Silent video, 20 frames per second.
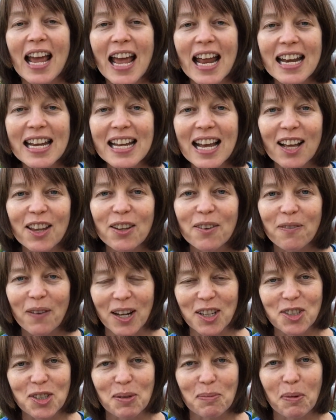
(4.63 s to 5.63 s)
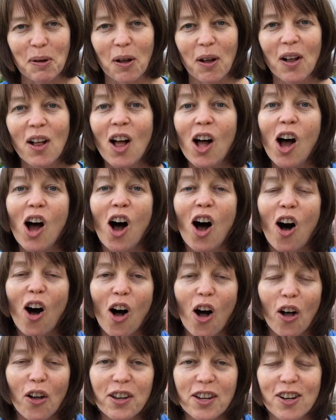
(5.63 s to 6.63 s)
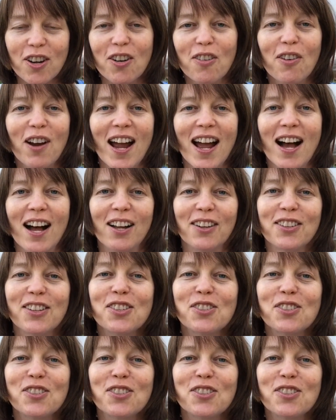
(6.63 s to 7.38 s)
any other vegetable all year round.